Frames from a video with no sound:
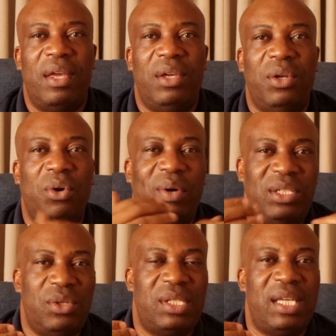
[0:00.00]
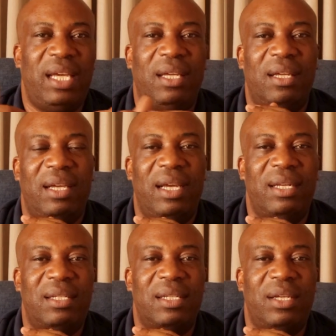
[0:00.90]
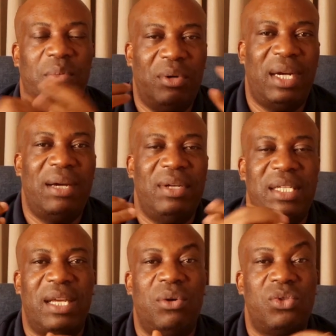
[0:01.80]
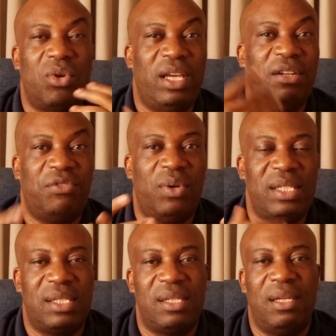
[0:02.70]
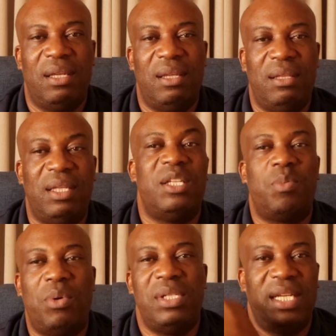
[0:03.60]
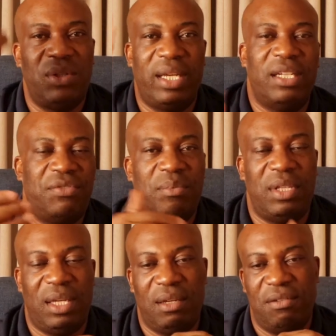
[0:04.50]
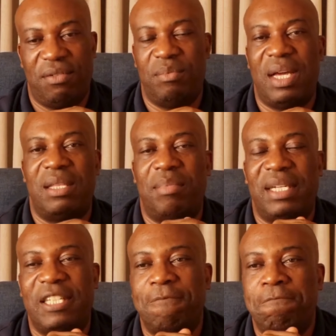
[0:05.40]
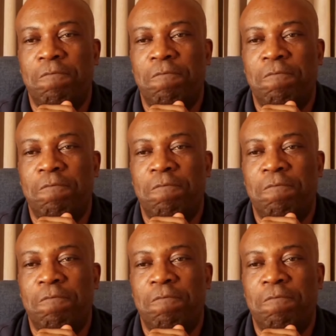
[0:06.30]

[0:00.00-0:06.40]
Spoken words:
You know, what you say and your body language can also influence the response that you get from the other party.